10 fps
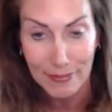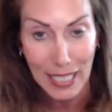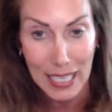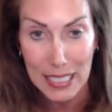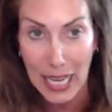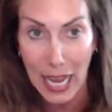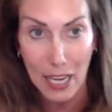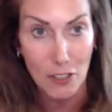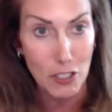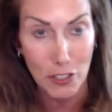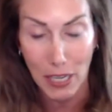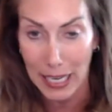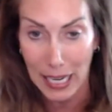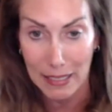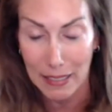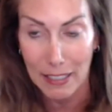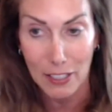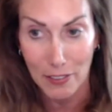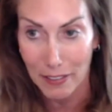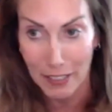it's cash. You're not getting
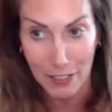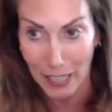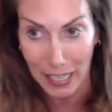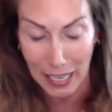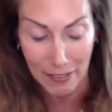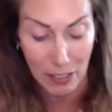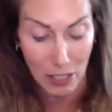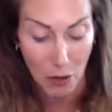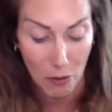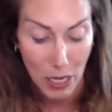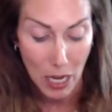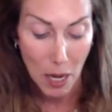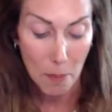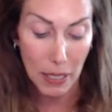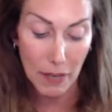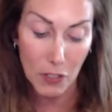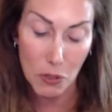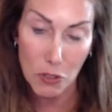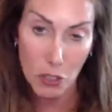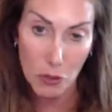the loan. But if you
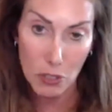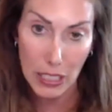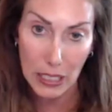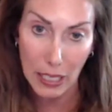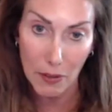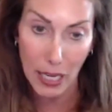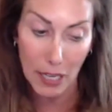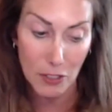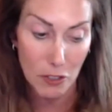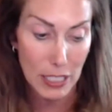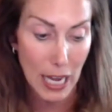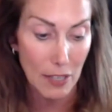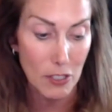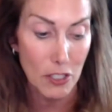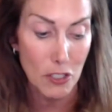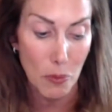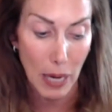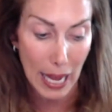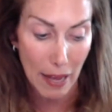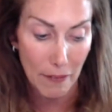do declare it on your taxes, you
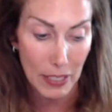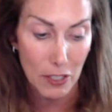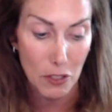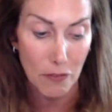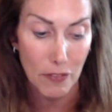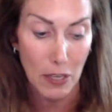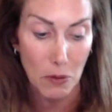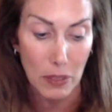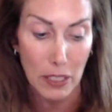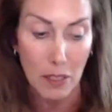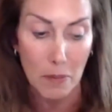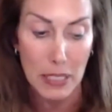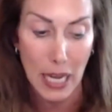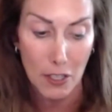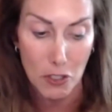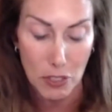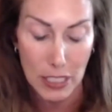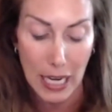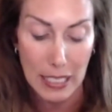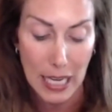have it in your federal income tax, your
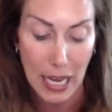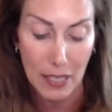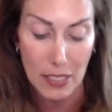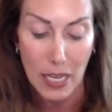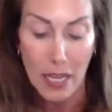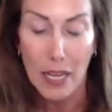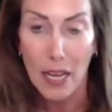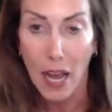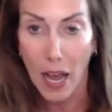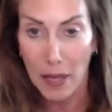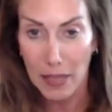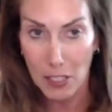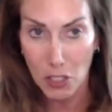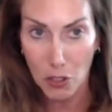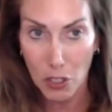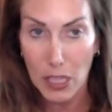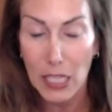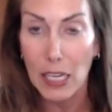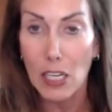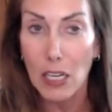state tax. That's a good
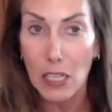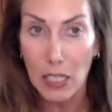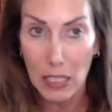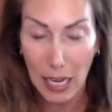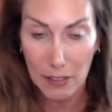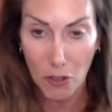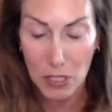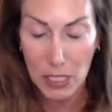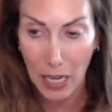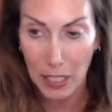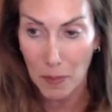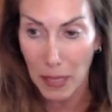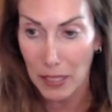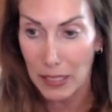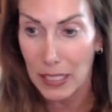thing. Collect those documents.